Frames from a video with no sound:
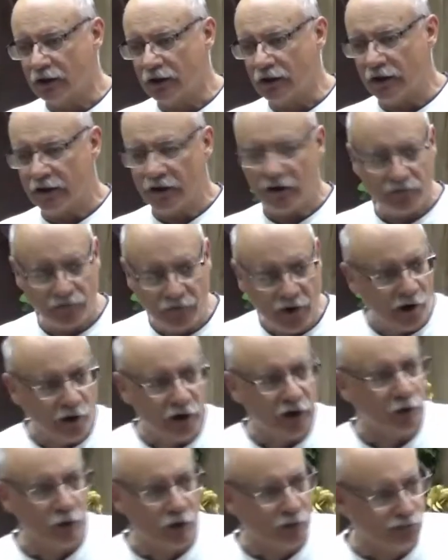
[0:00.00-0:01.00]
in a
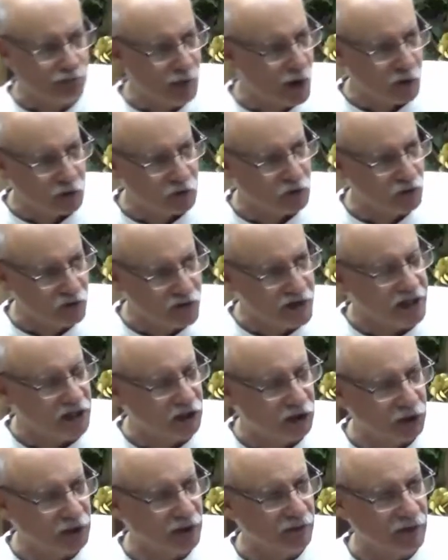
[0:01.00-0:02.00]
very remote
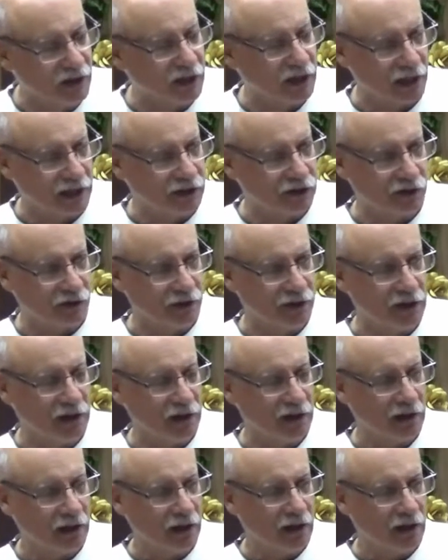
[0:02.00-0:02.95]
region of the country,